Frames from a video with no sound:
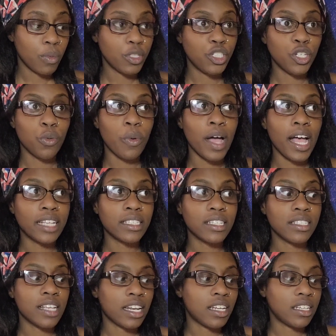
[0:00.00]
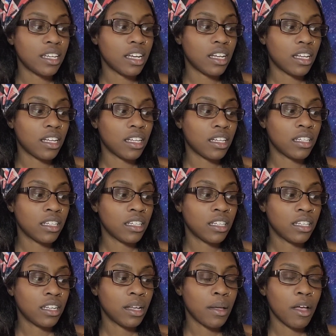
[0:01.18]
once your wax is at a, a,
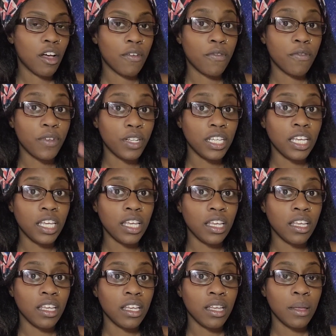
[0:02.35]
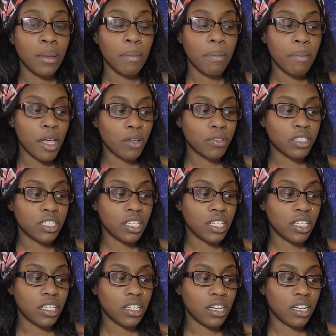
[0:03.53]
uh, a fully
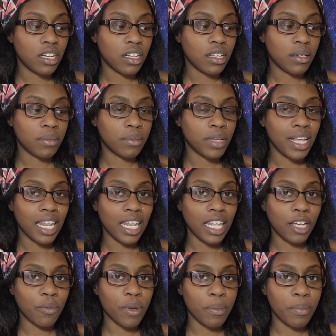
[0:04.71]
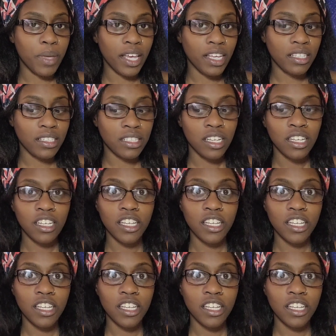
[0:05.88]
melted um, liquid base,